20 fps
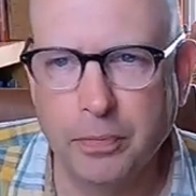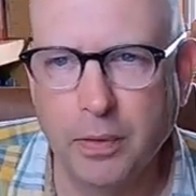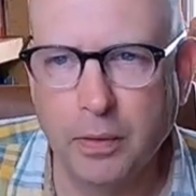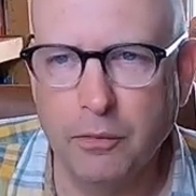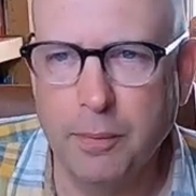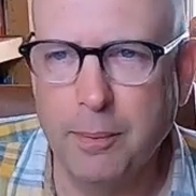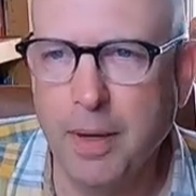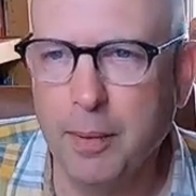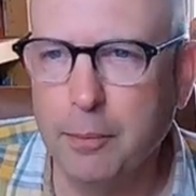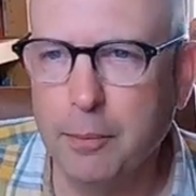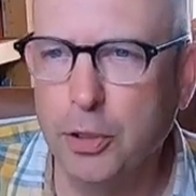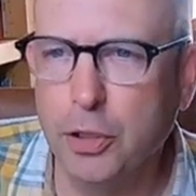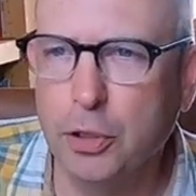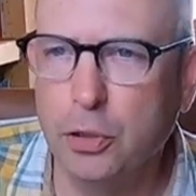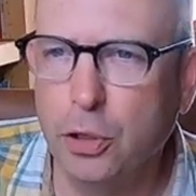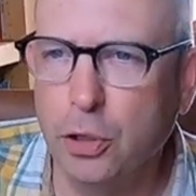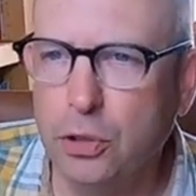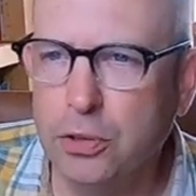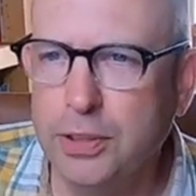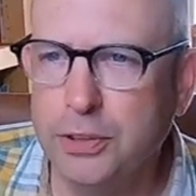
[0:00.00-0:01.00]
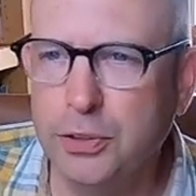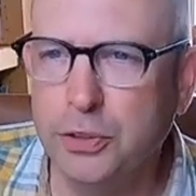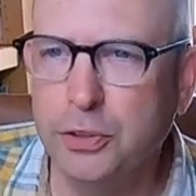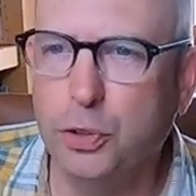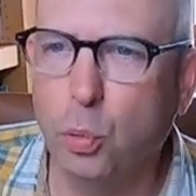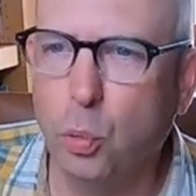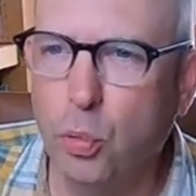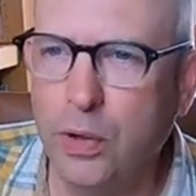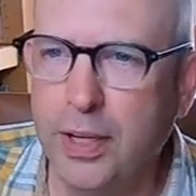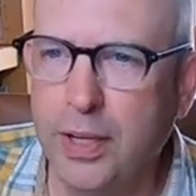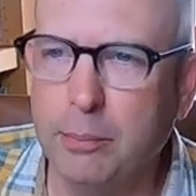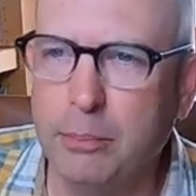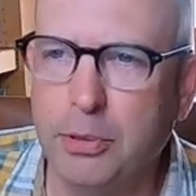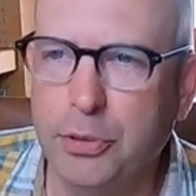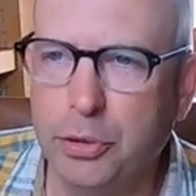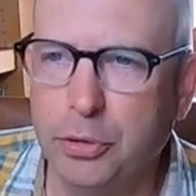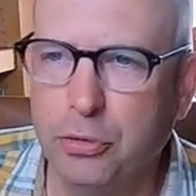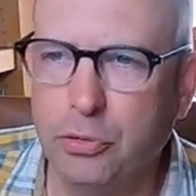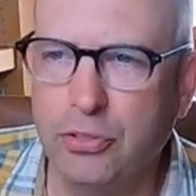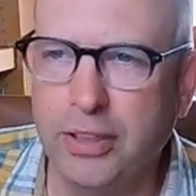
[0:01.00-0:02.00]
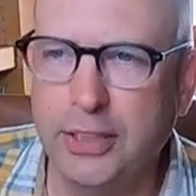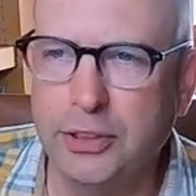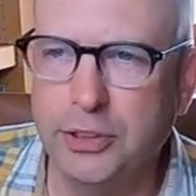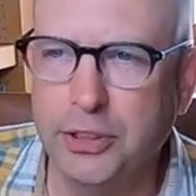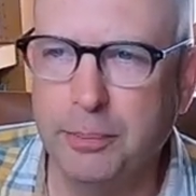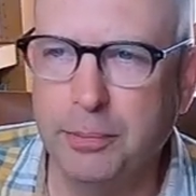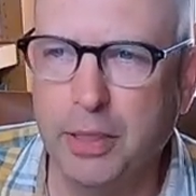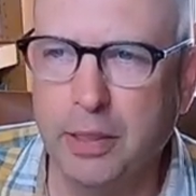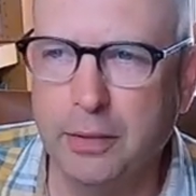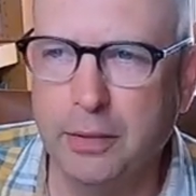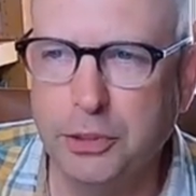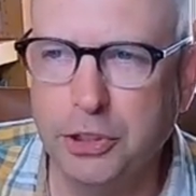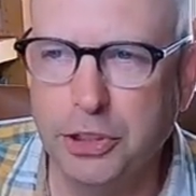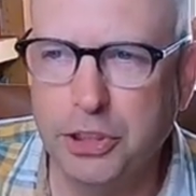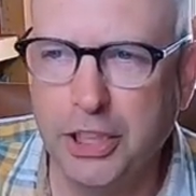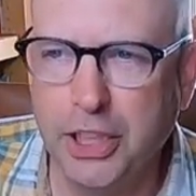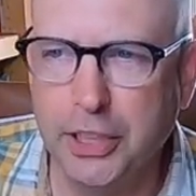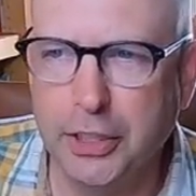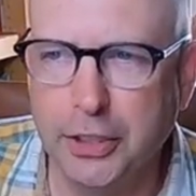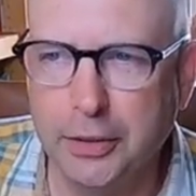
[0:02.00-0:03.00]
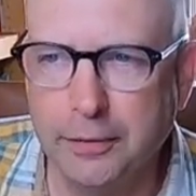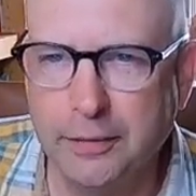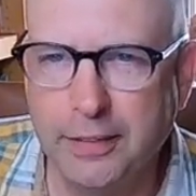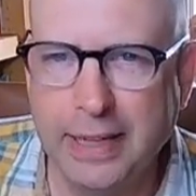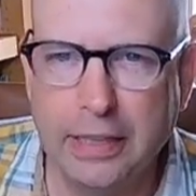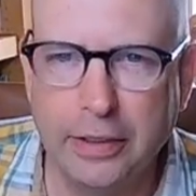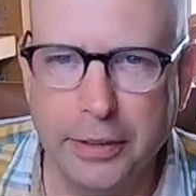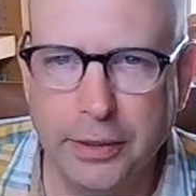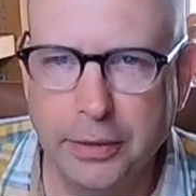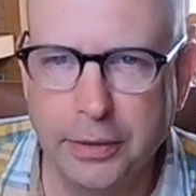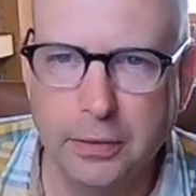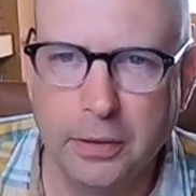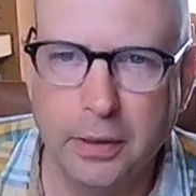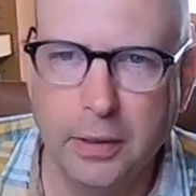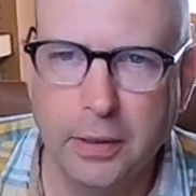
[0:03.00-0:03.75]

Remember, the goal isn't to win, but to create something of shared value.